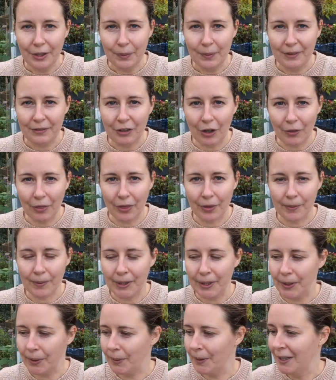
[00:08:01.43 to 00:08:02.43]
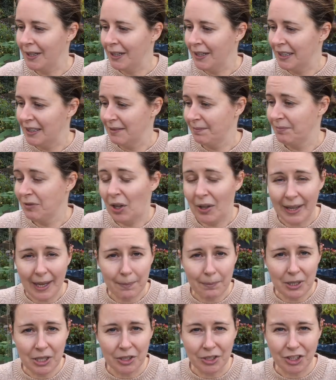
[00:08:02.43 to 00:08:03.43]
we've gone through not
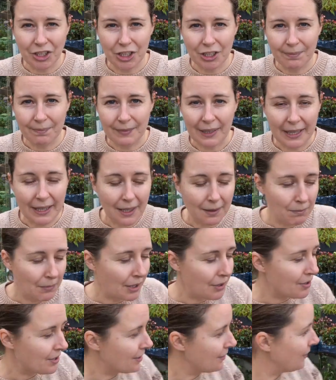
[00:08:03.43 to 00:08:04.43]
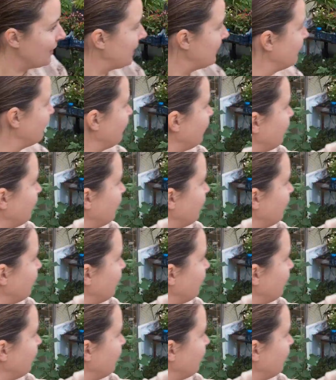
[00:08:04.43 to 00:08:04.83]
that much. I think most of it